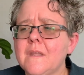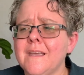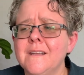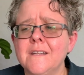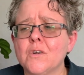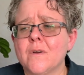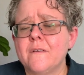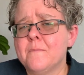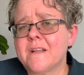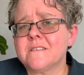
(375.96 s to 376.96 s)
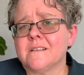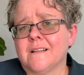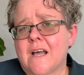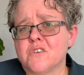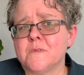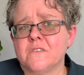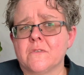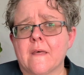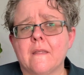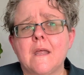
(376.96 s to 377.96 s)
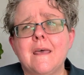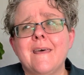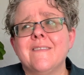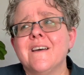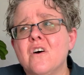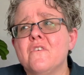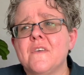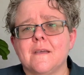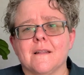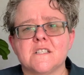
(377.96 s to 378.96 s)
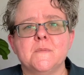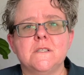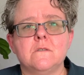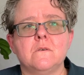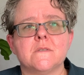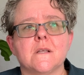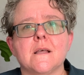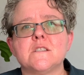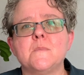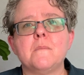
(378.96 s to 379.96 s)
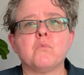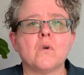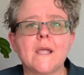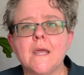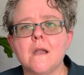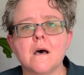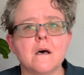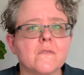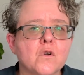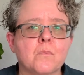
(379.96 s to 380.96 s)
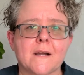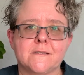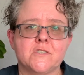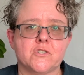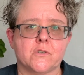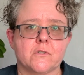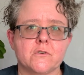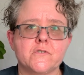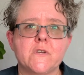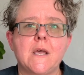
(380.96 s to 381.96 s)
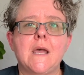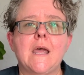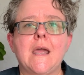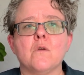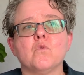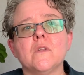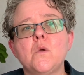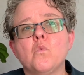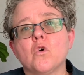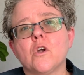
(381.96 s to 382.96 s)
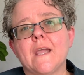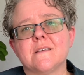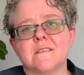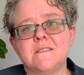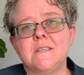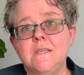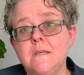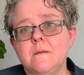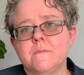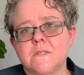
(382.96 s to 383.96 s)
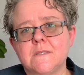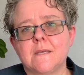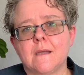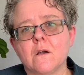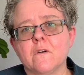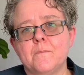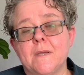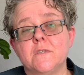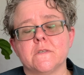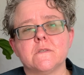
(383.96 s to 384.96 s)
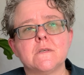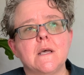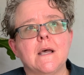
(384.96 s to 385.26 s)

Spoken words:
And integrative medicine allows me to do that. The other thing it lets me do is it lets me bring in other practitioners and really work as a team to take care of patients.